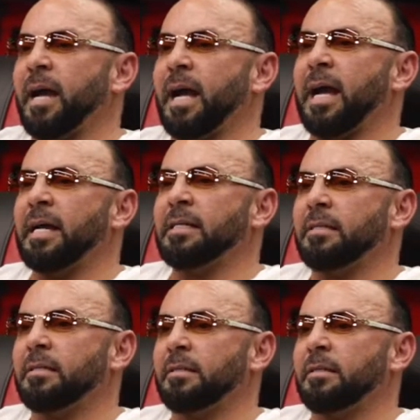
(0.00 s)
had
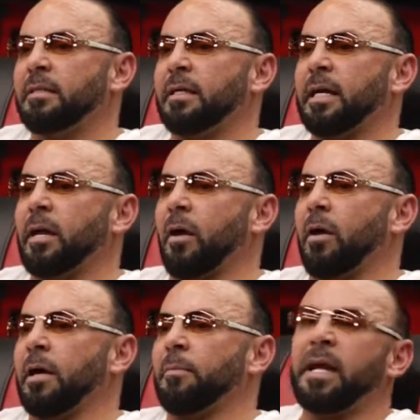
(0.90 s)
an
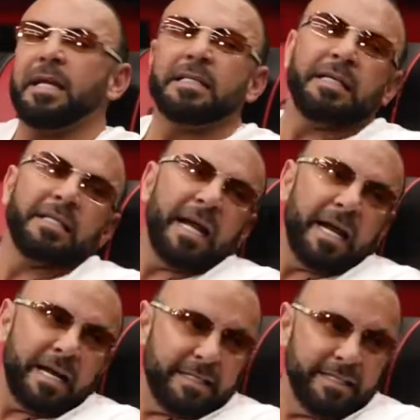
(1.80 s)
amazing
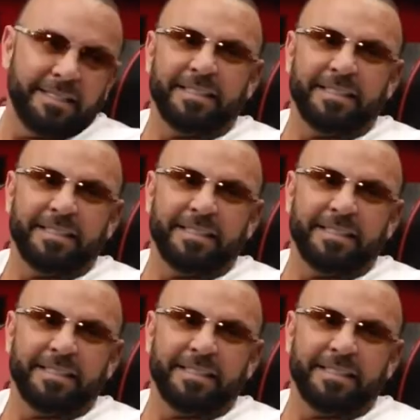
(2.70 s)
dad,